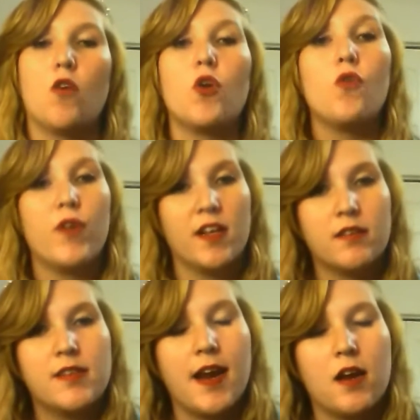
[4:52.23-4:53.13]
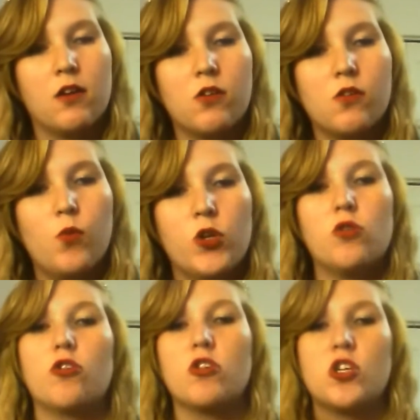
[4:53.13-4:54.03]
roving stand, which
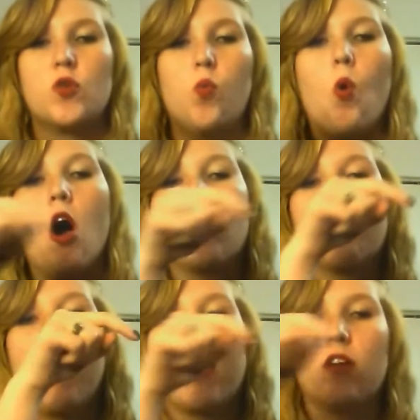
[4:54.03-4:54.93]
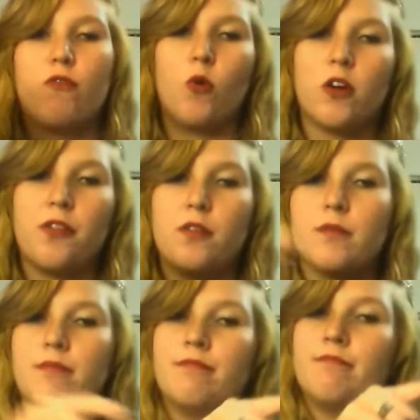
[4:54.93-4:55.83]
you literally just walk back and forth
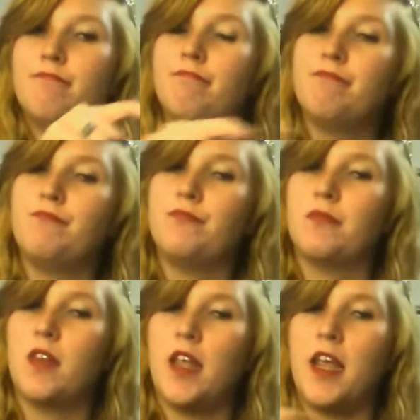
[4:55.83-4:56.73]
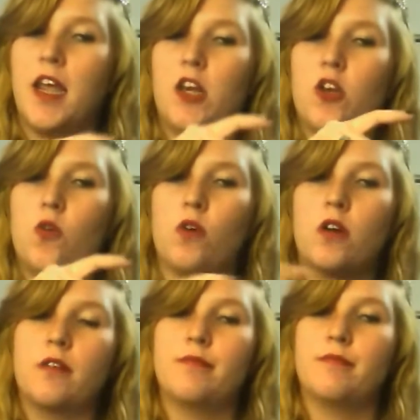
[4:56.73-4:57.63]
in
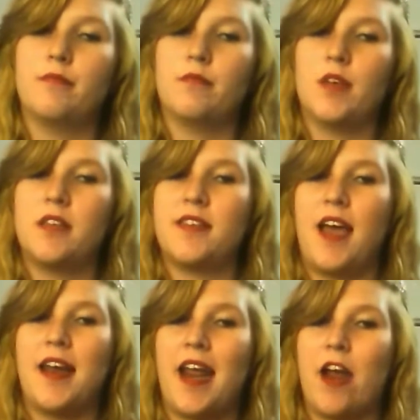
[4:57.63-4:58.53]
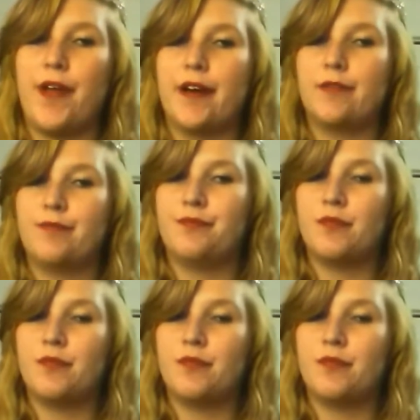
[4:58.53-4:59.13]
your assigned area.